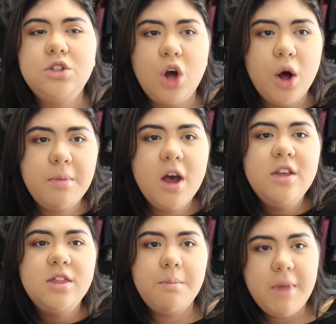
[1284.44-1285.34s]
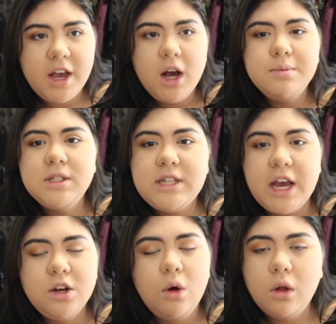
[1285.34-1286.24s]
job. The makeup
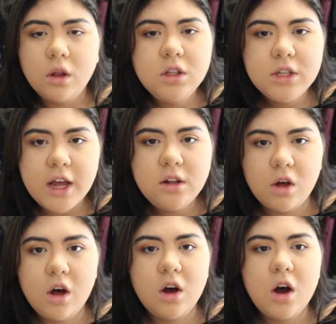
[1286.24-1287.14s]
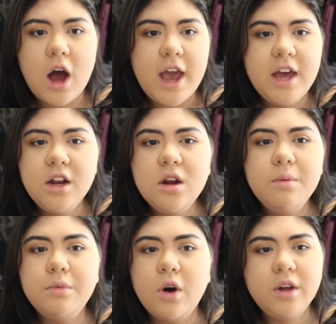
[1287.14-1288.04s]
stayed all night long. I ended
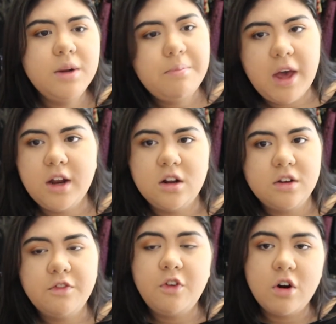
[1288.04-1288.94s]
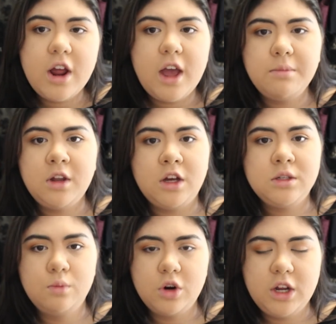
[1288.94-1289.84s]
up going to bed at like 4 a.m. the
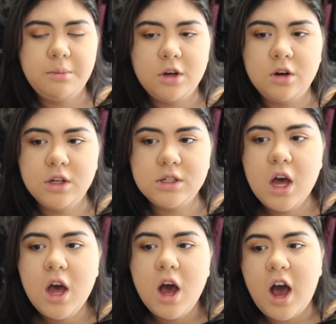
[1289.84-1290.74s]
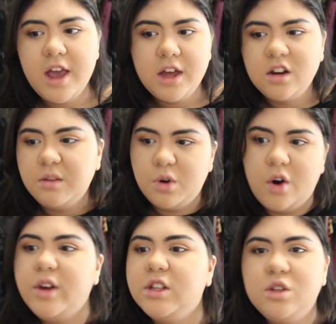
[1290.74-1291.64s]
next morning because I ended up
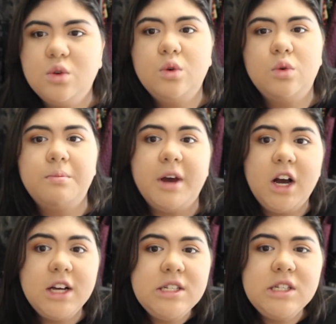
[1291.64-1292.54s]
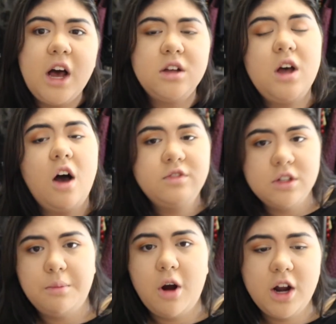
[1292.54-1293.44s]
going to my cousin's house after
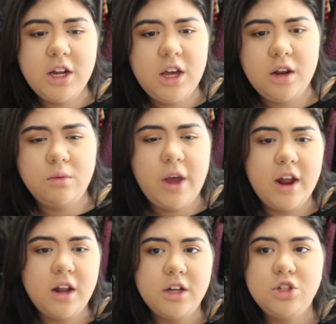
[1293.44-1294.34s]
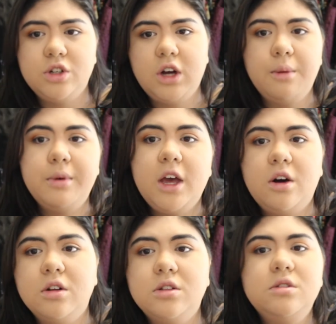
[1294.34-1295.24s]
the party and we had like a drink up kick
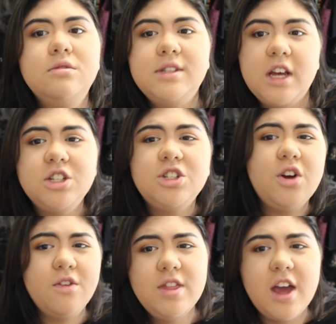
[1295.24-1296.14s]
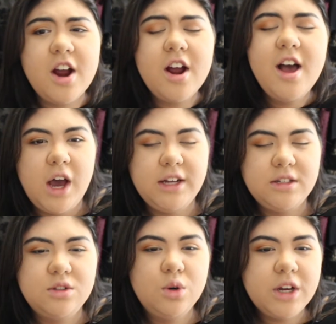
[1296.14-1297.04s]
on sesh over there. I
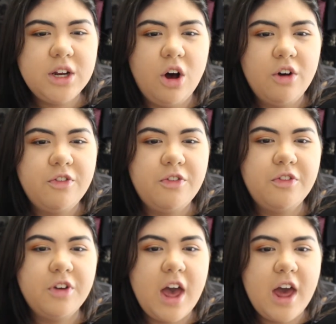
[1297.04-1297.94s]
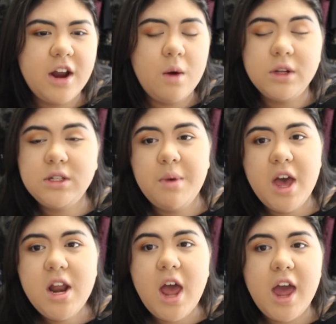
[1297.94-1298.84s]
took it off and I went to
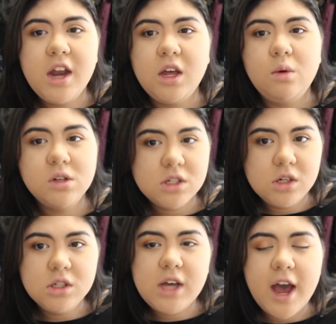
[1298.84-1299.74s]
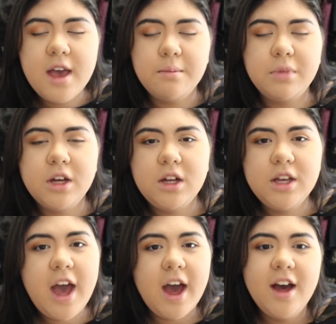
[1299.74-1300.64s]
bed and it was a good time. But
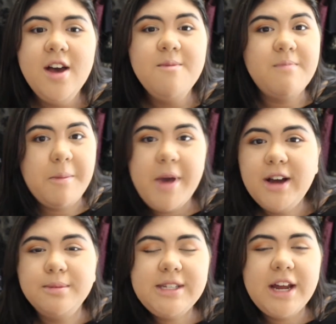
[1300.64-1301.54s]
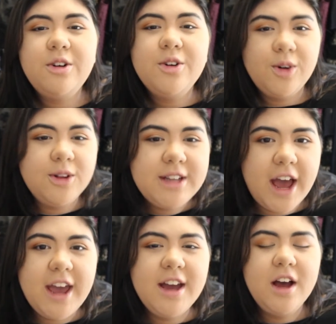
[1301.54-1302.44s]
yeah, my makeup stayed on all
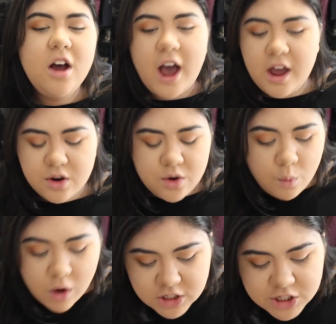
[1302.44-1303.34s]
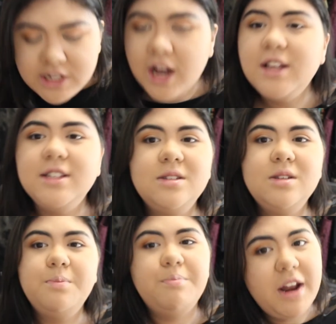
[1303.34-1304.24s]
night. I don't know what she
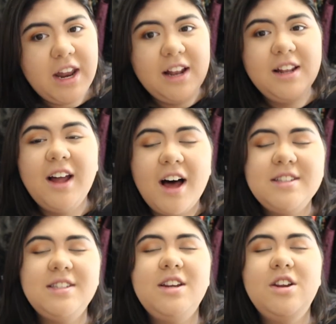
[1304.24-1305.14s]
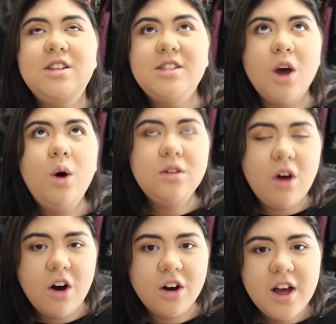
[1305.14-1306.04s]
does, but it lasted so
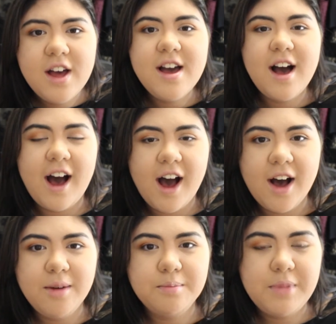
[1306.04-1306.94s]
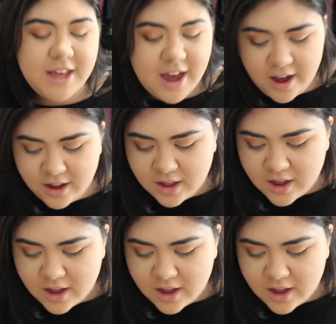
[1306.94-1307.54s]
long. But yeah,